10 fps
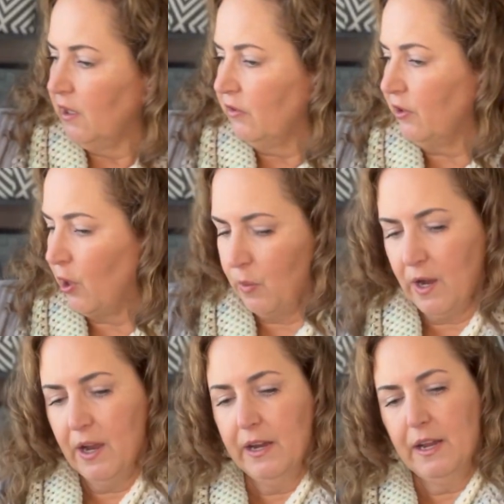So
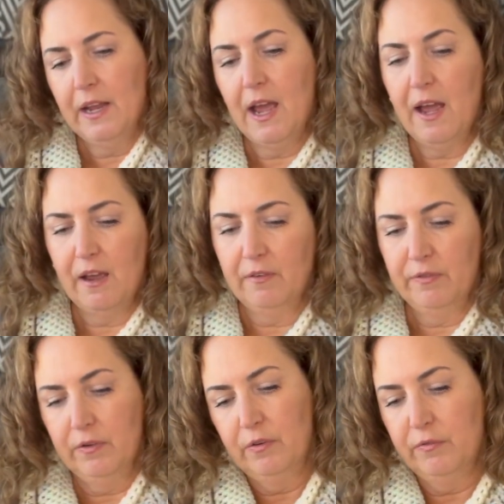I have
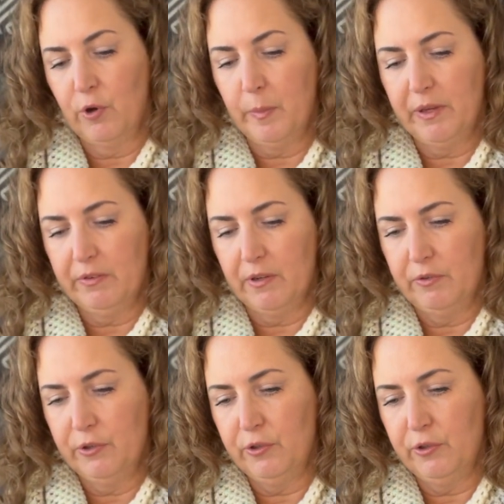for myself 1,